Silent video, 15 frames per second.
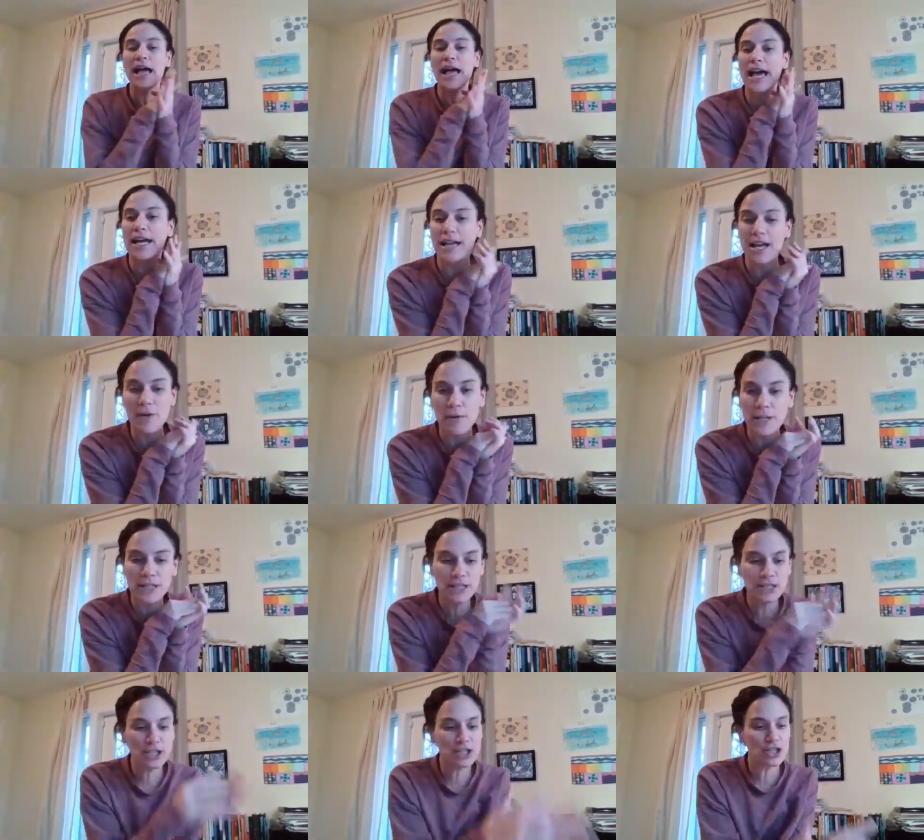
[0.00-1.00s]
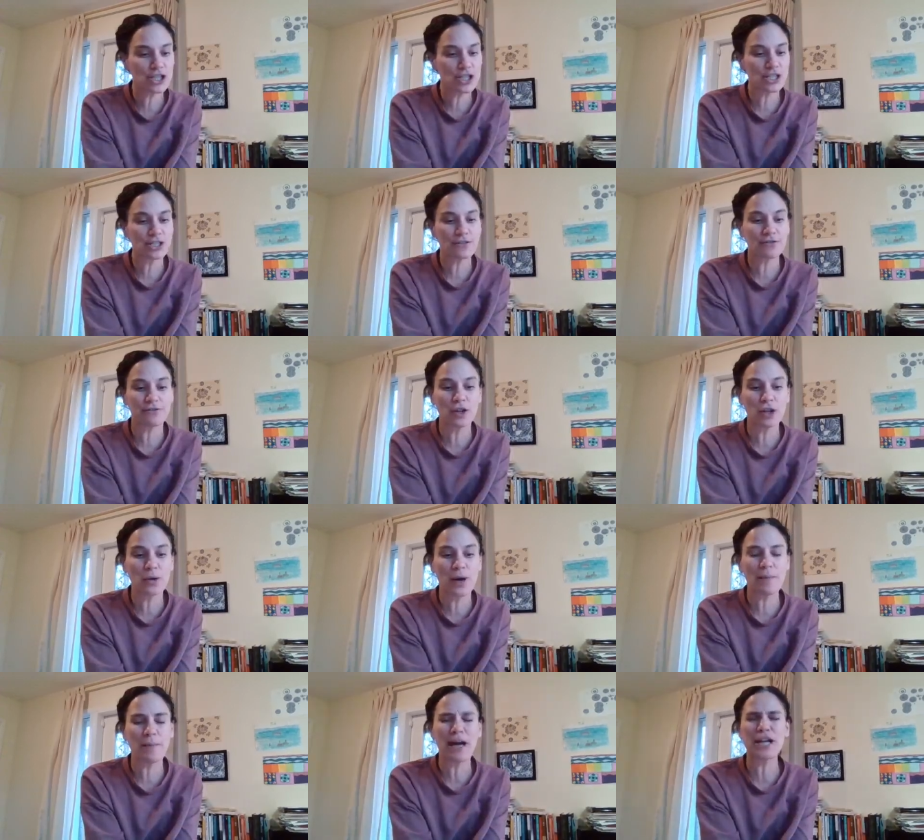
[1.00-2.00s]
and I wanted to just follow
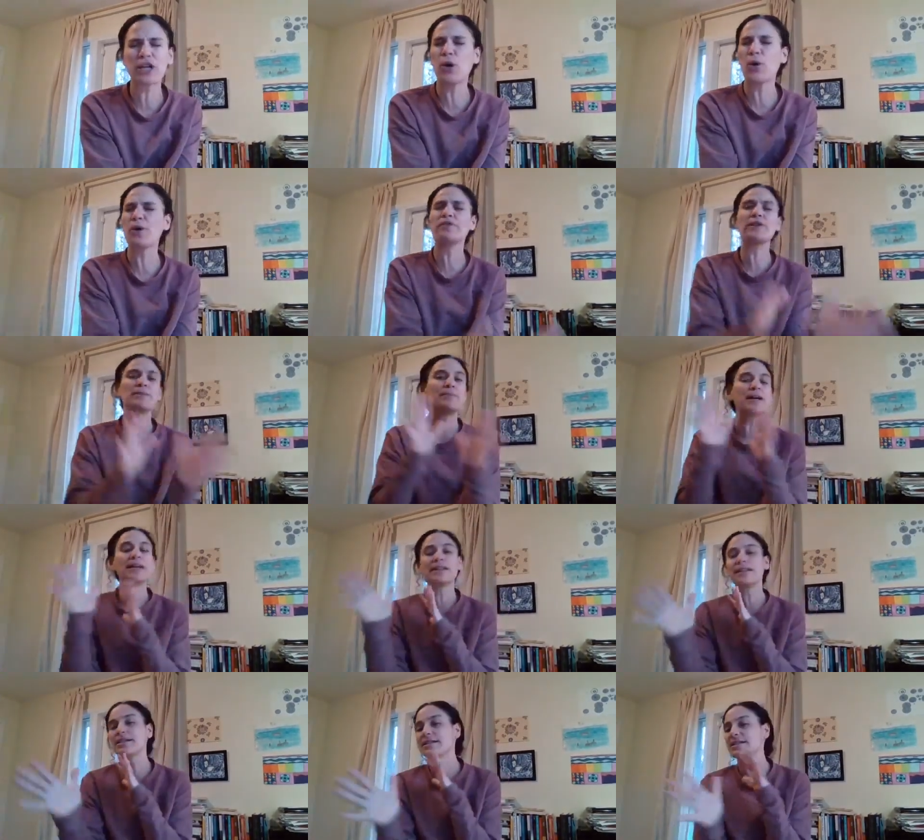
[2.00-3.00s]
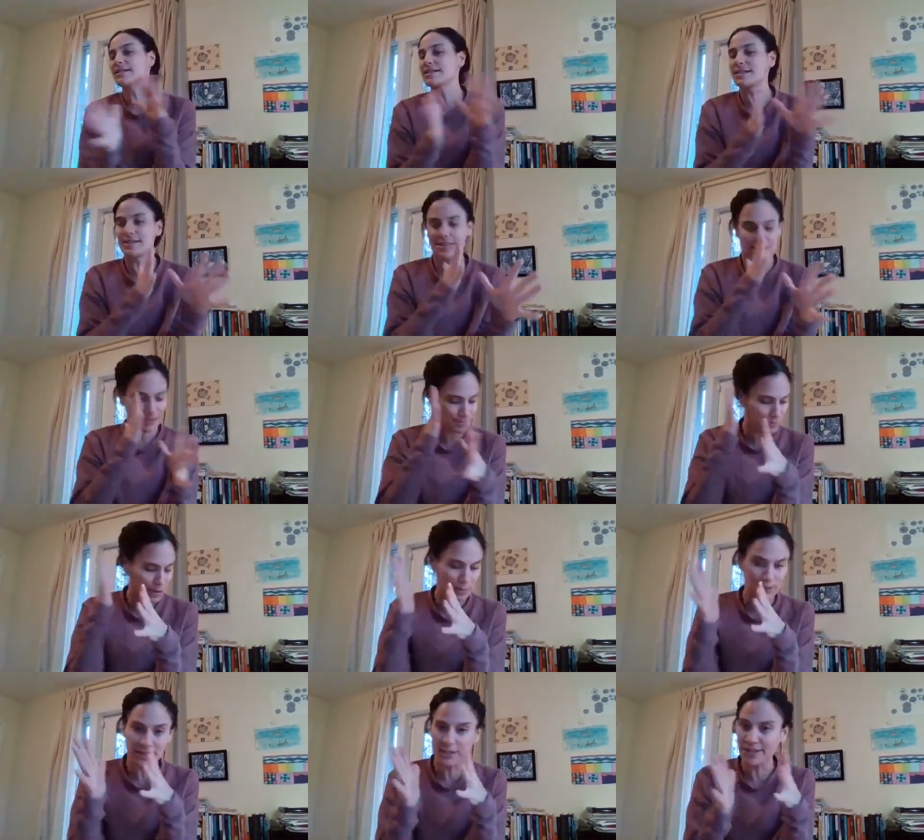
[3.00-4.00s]
up. I know everybody's
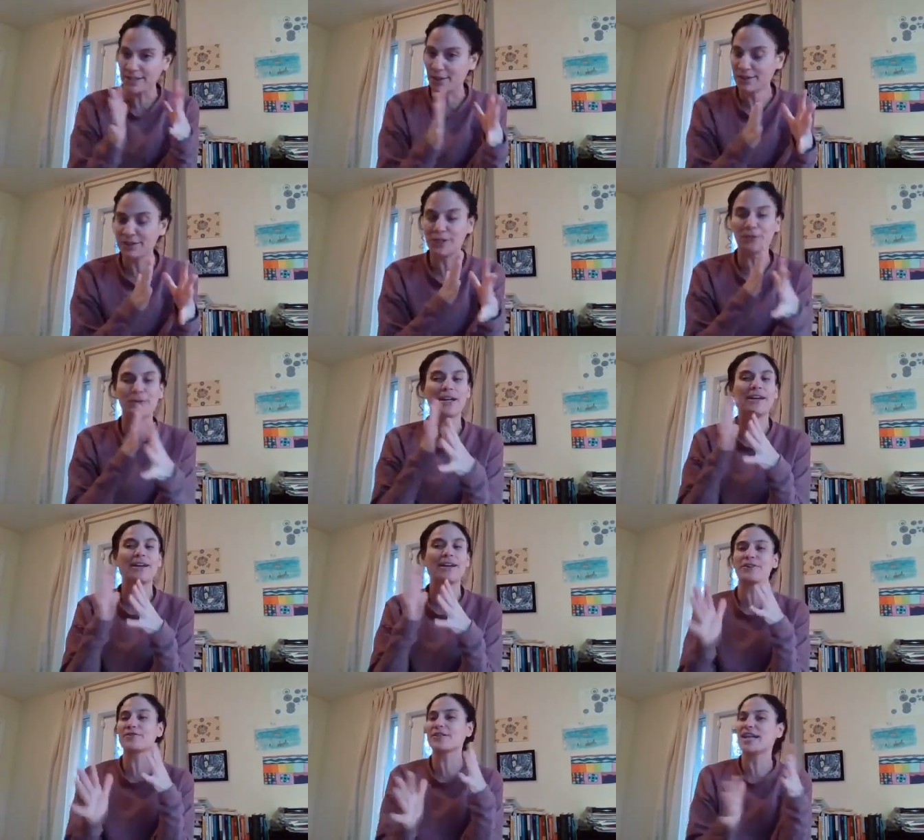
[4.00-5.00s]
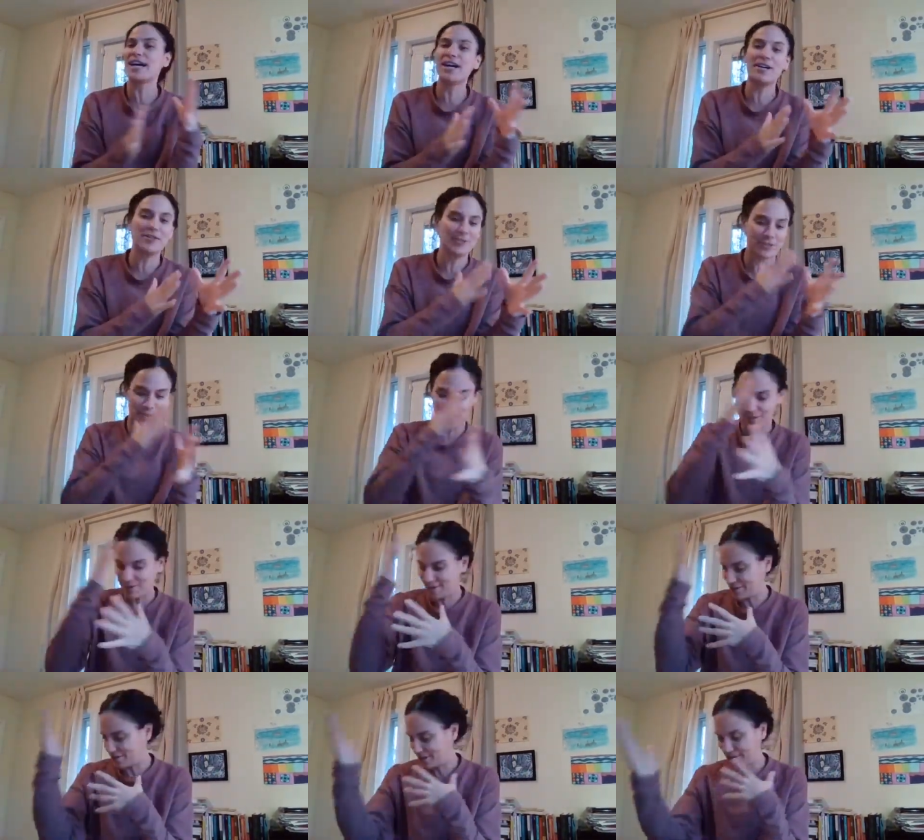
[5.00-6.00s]
probably on their way out of town
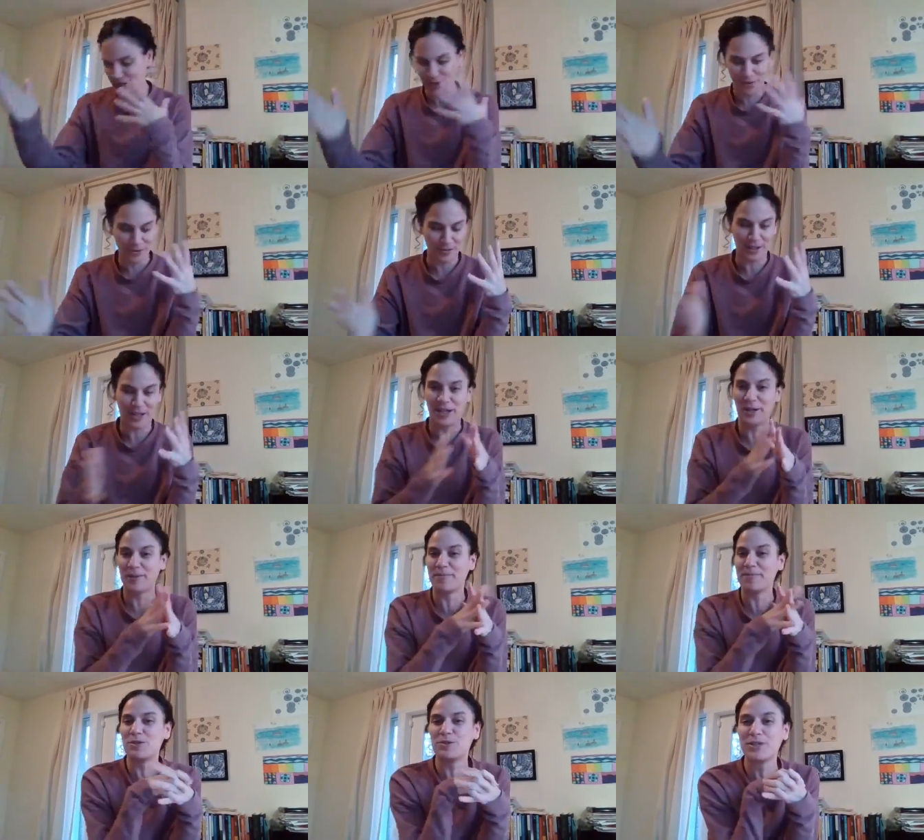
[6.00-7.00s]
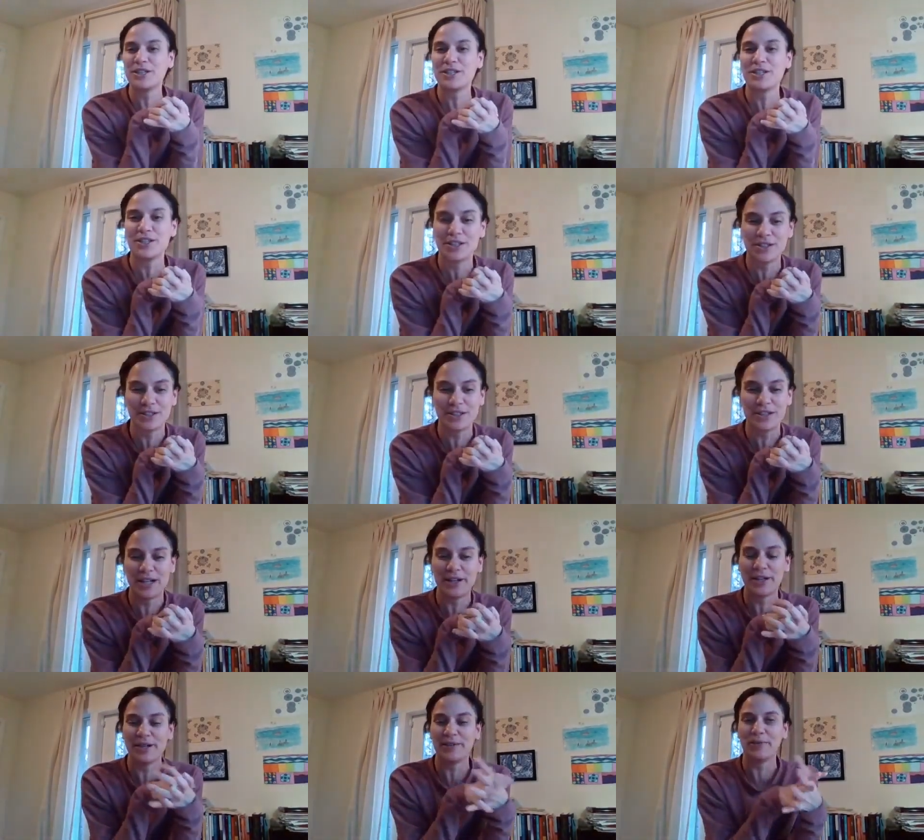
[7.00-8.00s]
or, doing their
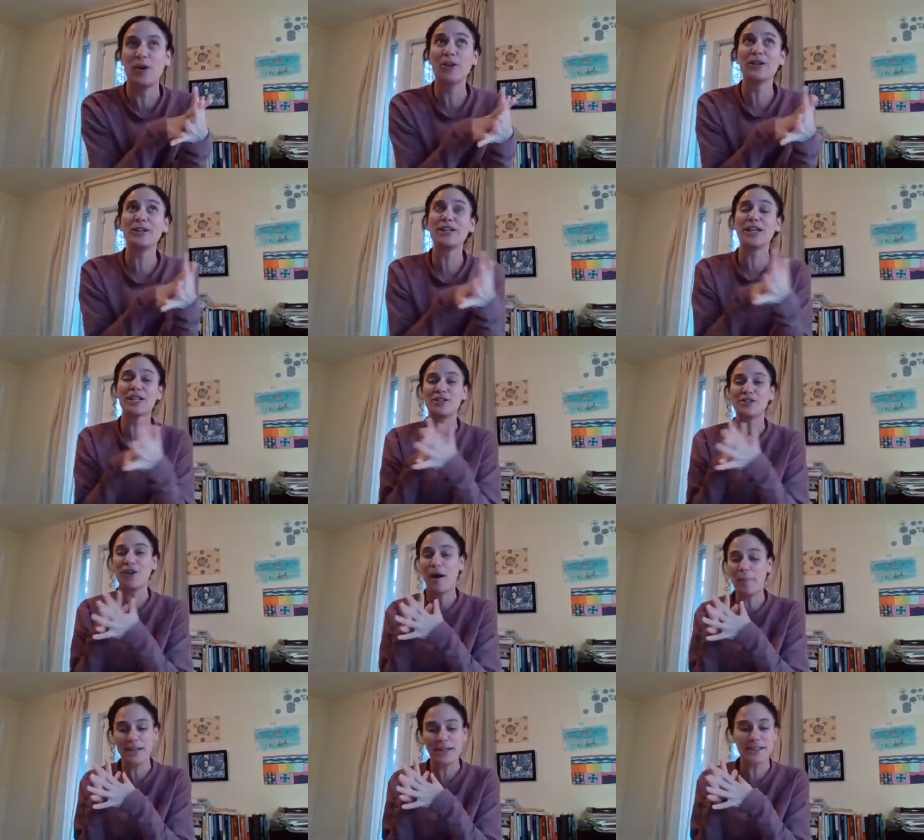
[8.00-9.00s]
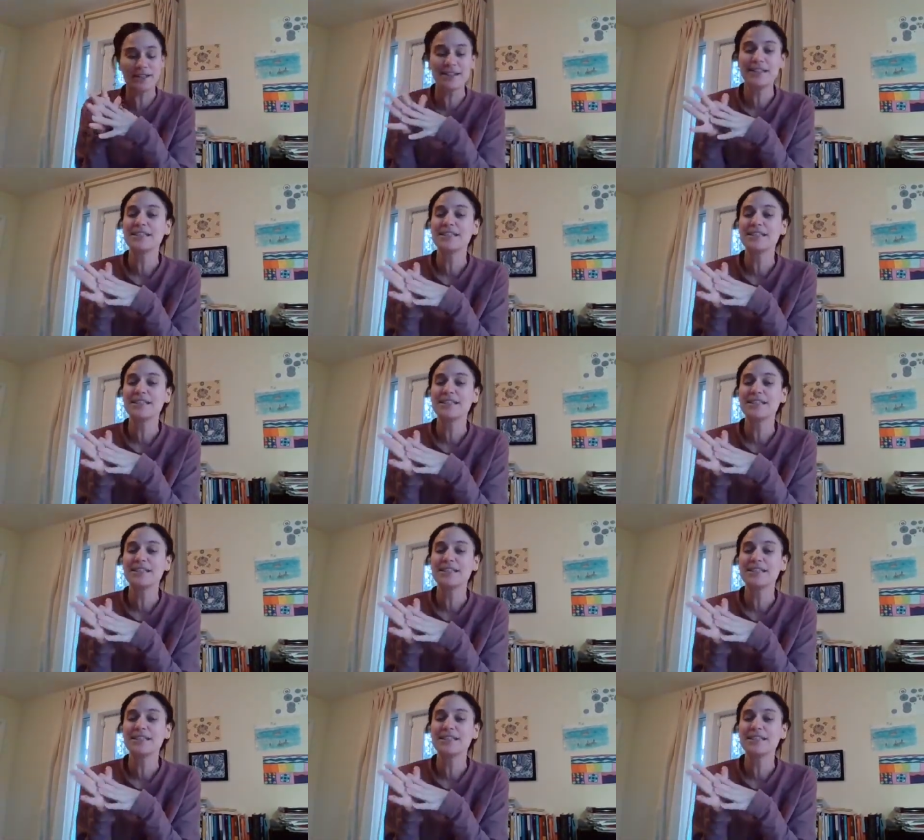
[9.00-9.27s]
holiday shopping,